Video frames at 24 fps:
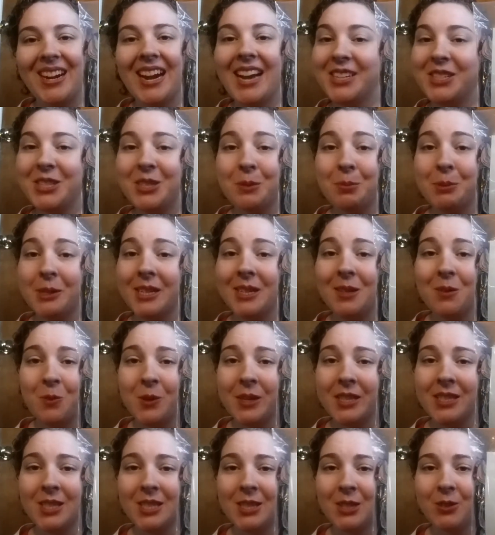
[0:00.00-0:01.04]
I just put in
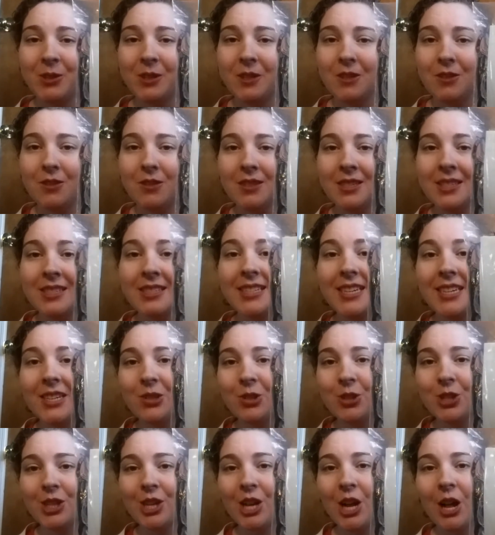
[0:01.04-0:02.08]
one stitch
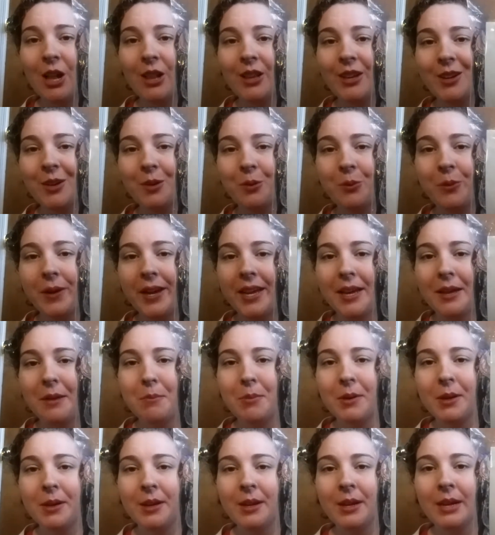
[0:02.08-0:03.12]
to call it a whip,
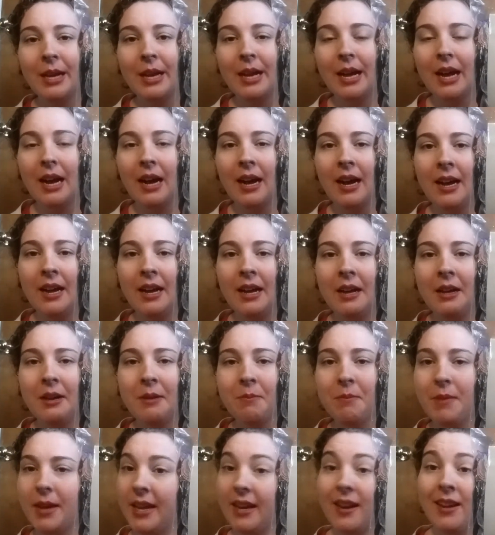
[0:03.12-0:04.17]

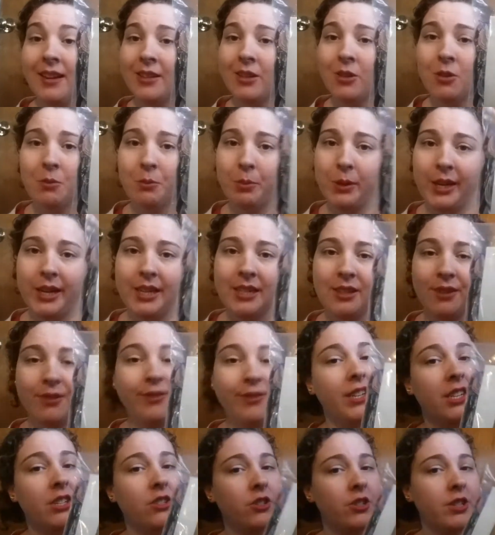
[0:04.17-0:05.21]
and I don't plan to
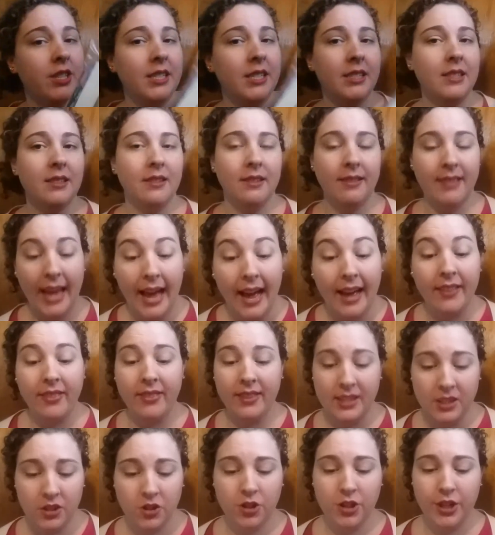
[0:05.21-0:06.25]
finish
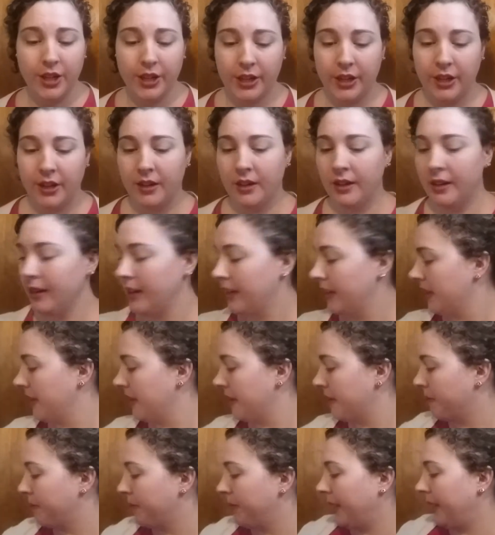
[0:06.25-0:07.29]
this year,
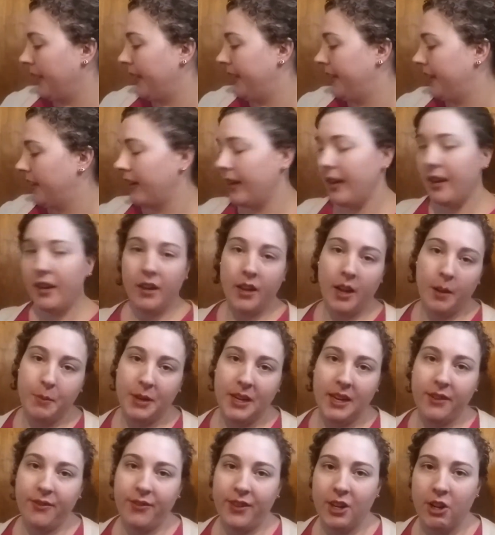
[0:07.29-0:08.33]
but I
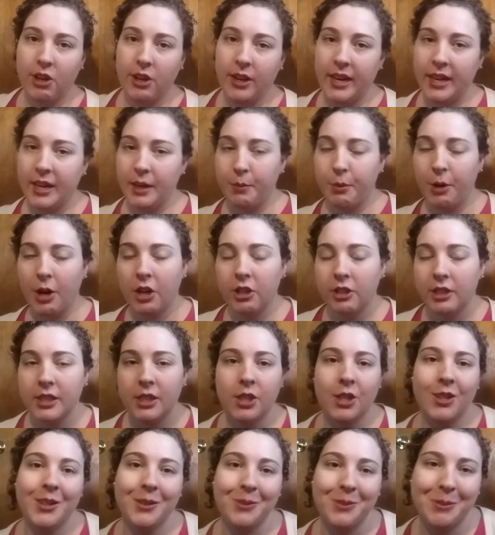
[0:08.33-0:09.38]
mean, I figure any
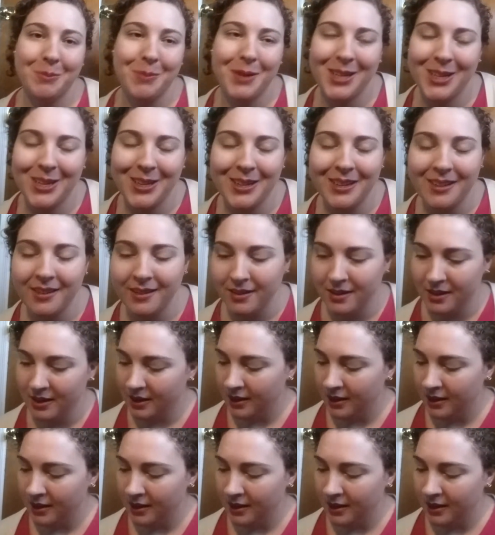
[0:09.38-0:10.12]
progress on it would be good.